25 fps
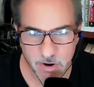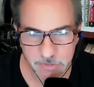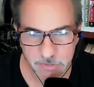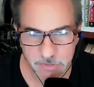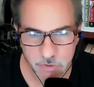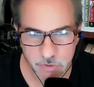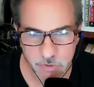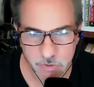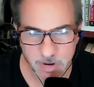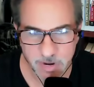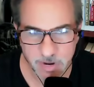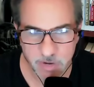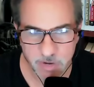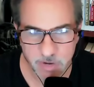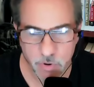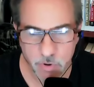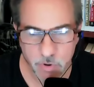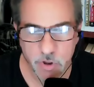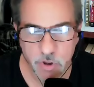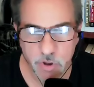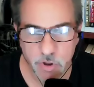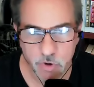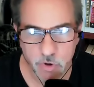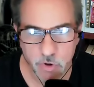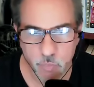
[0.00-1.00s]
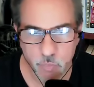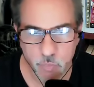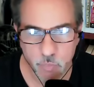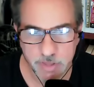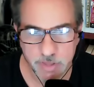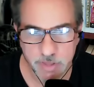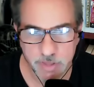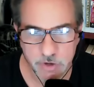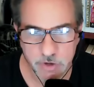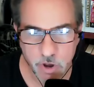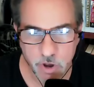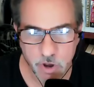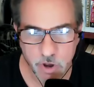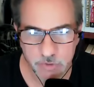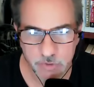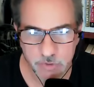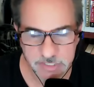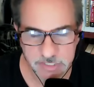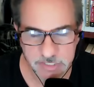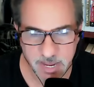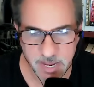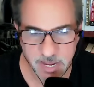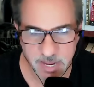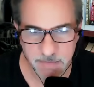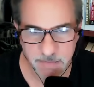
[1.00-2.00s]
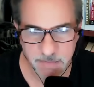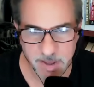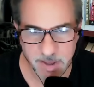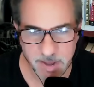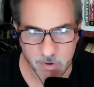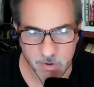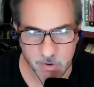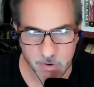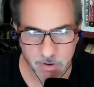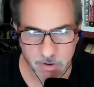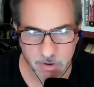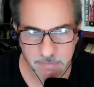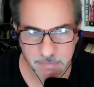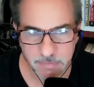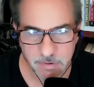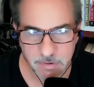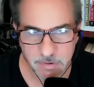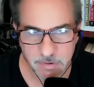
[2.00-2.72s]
screen with no staying power.